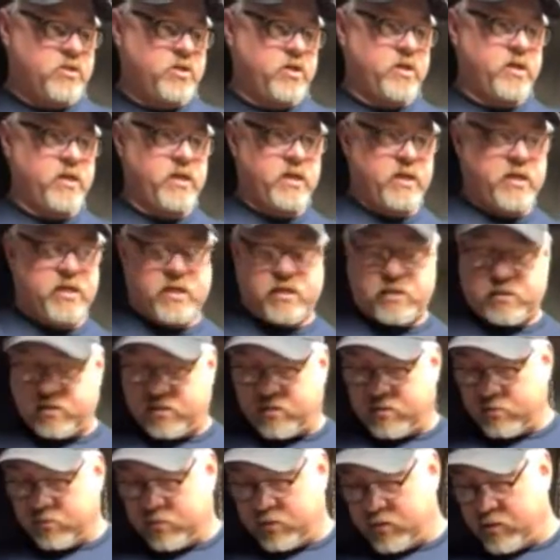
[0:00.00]
you're going to get
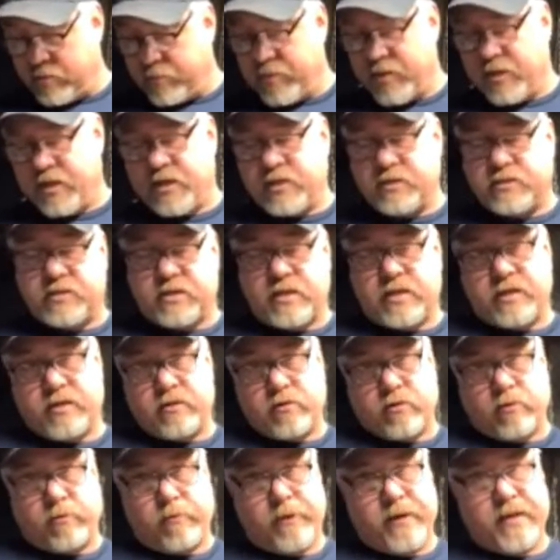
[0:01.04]
because some of these that
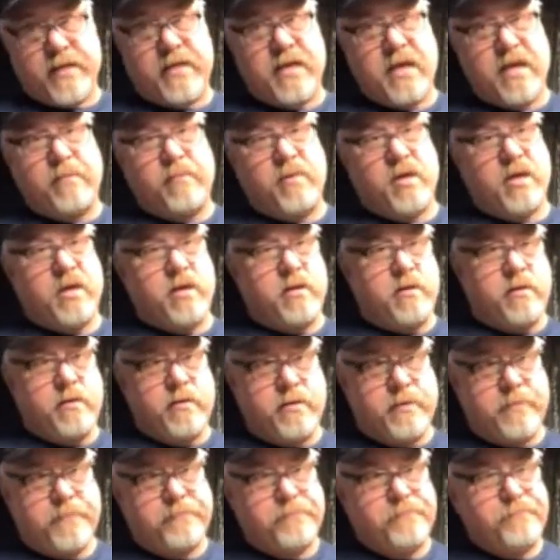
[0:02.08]
already came in
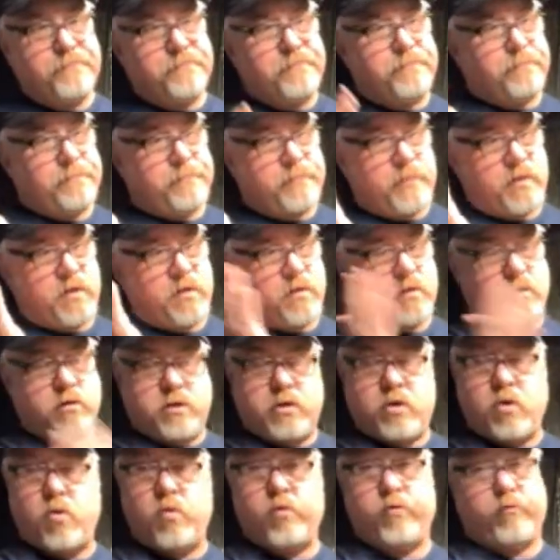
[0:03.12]
are
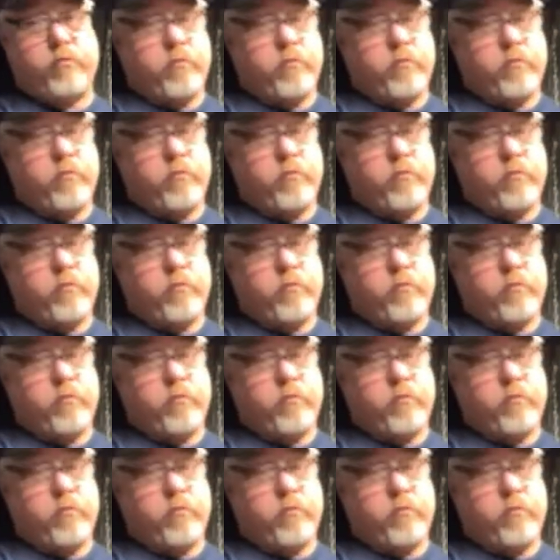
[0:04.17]
going